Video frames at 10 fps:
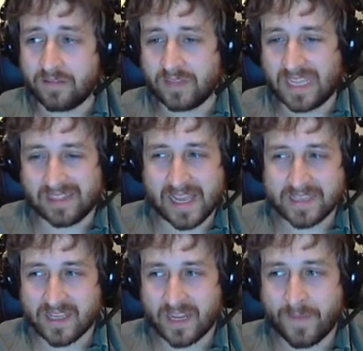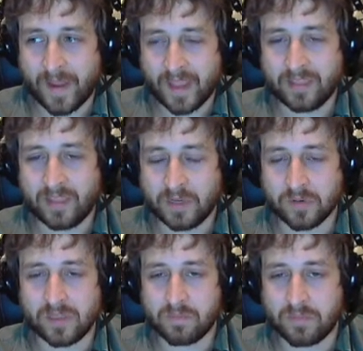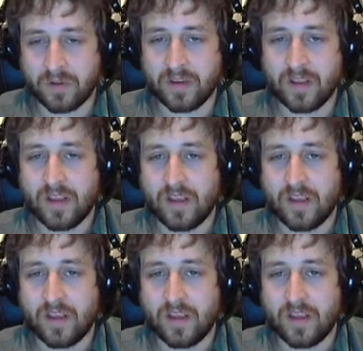Like last time, I had literally put